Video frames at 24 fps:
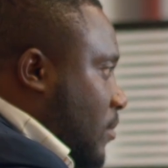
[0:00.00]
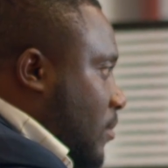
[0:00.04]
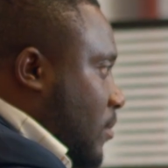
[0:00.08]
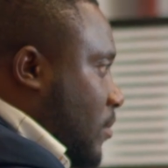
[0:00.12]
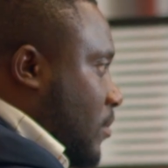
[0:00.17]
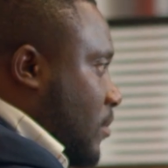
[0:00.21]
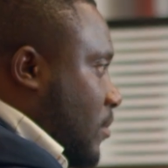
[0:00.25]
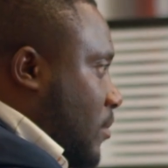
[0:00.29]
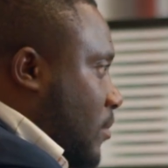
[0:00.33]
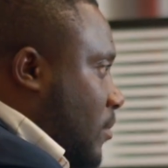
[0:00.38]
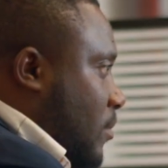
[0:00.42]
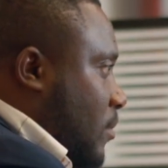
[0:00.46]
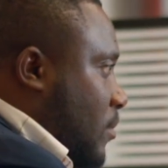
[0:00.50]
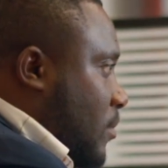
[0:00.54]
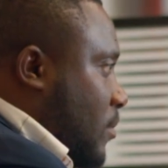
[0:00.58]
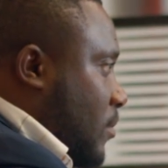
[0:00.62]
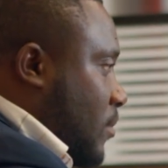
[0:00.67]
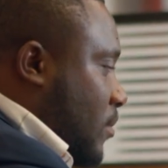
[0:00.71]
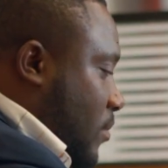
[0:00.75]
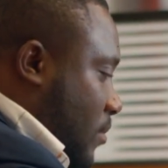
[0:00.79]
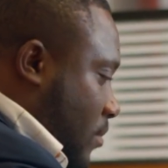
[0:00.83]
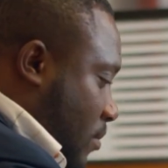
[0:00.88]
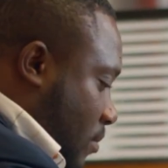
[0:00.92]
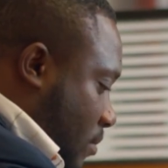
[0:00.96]
we usually
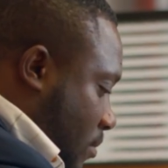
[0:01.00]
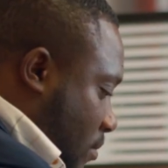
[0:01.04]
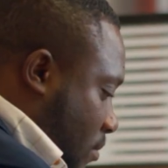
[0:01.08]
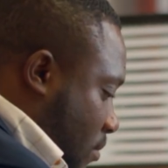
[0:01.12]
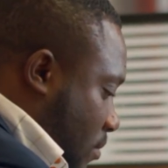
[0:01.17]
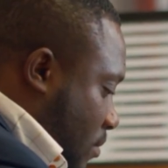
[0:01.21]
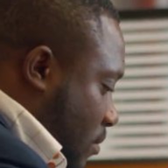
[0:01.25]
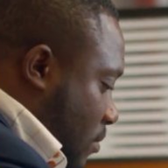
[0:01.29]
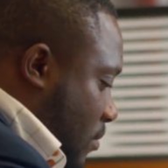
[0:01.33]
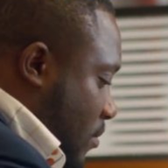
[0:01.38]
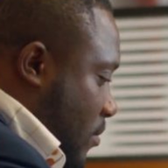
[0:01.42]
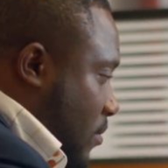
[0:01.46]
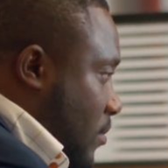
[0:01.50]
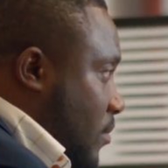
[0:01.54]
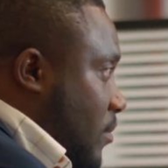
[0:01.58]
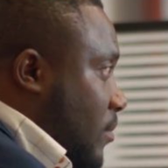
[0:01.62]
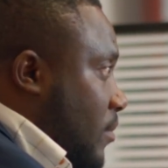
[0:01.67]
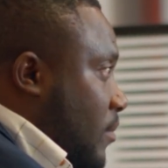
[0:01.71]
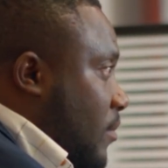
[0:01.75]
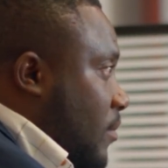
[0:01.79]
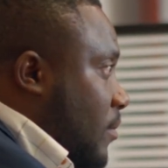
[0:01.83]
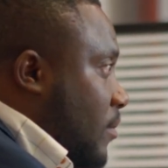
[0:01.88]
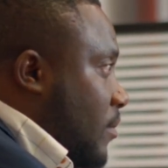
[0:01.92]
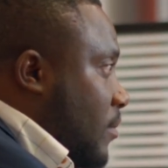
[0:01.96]
have benchmarking
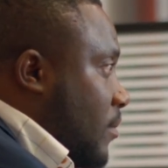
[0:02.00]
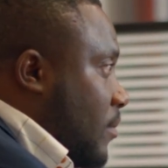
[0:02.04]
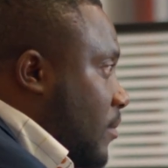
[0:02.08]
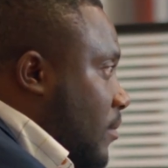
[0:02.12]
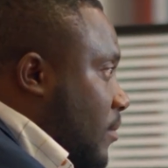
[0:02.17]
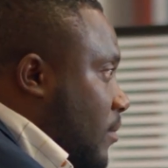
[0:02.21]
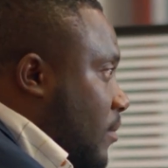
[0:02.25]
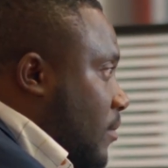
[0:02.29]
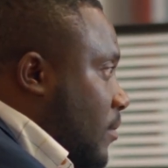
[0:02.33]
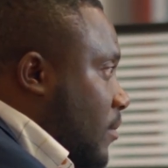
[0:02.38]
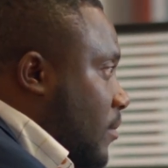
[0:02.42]
exercises